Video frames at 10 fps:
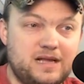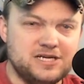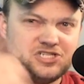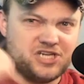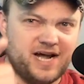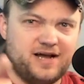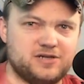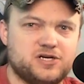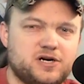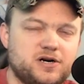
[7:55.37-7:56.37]
Shout out
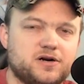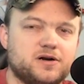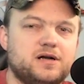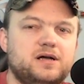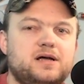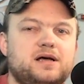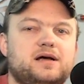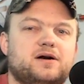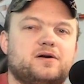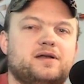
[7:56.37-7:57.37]
to her. Her
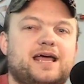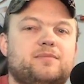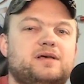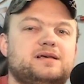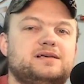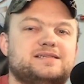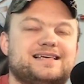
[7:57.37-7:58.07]
name is